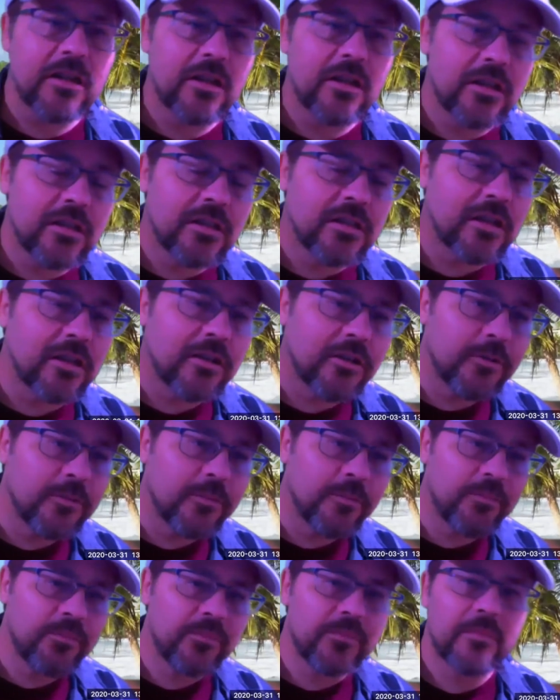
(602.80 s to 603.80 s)
So
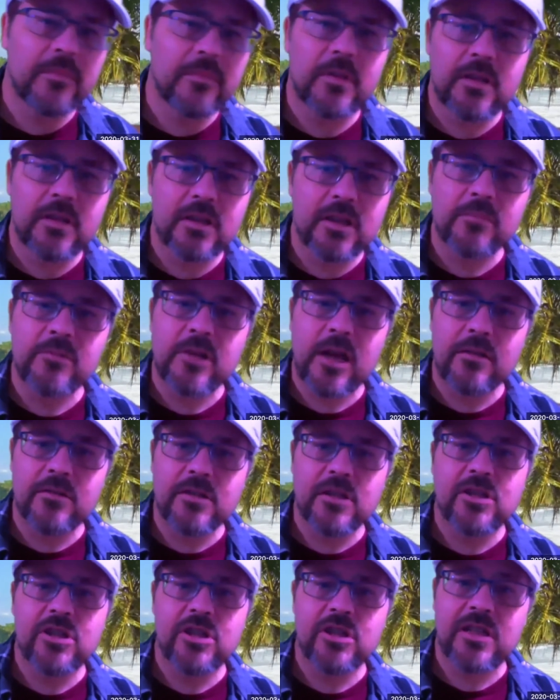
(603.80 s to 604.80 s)
sometimes
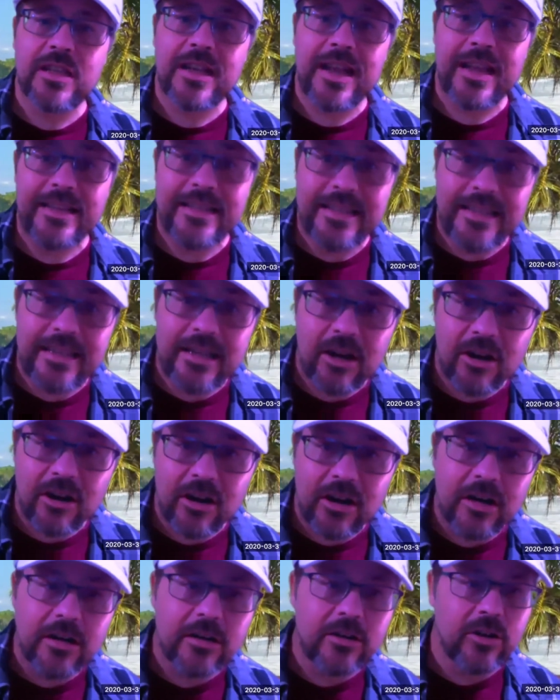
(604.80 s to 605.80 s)
it's just an ID
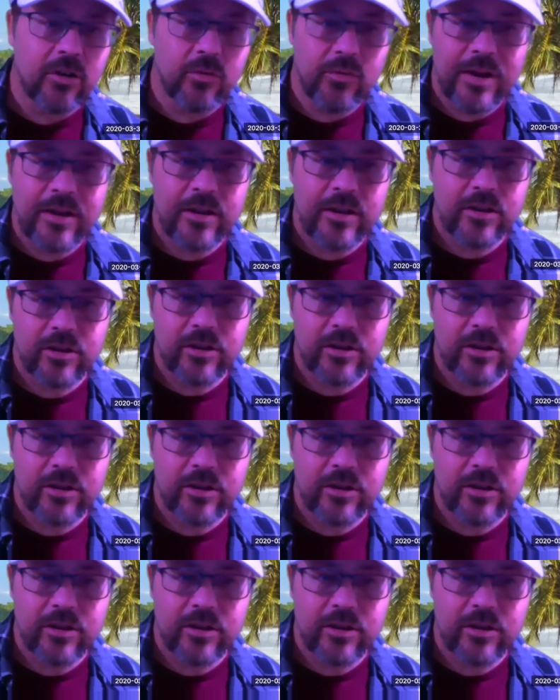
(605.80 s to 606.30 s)
card, your regular